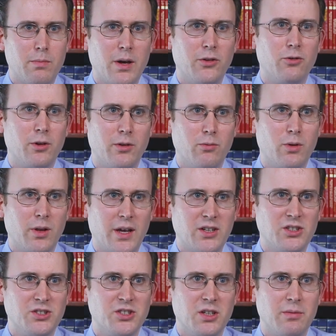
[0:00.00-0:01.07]
mentoring
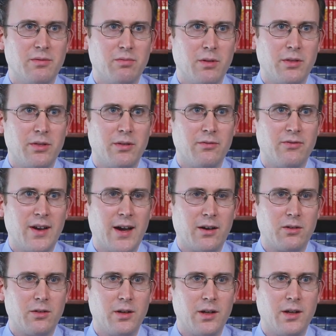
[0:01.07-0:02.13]
relationships with the
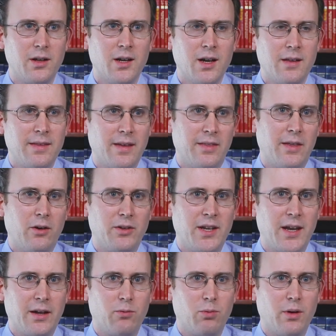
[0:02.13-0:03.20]
faculty that they'll
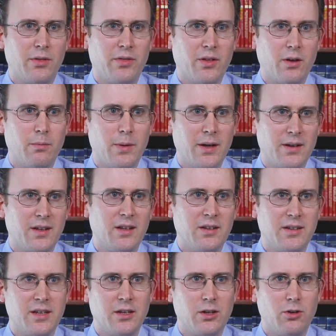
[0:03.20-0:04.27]
take with them and
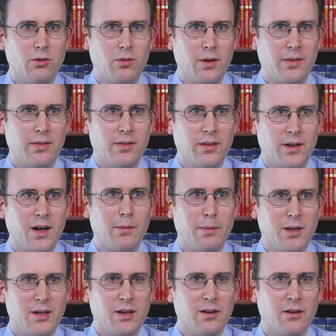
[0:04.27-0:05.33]
continue in the
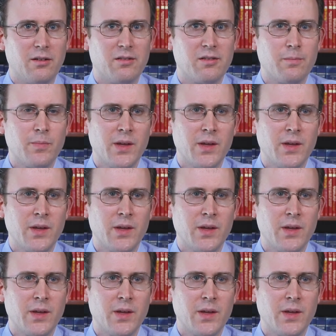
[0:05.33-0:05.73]
coming years.